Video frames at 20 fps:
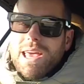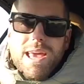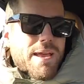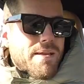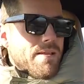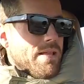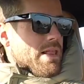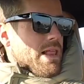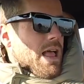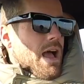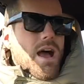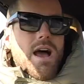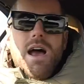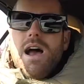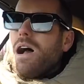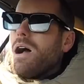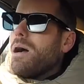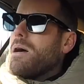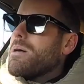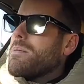it?
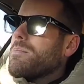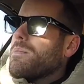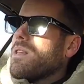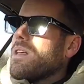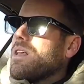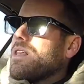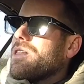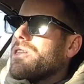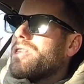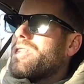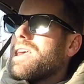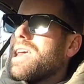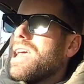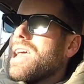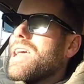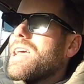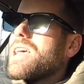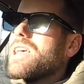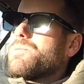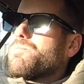
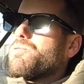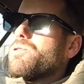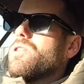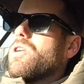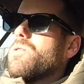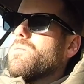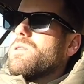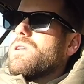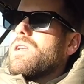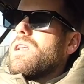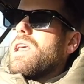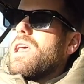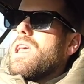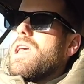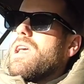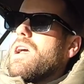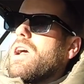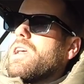This predominantly, I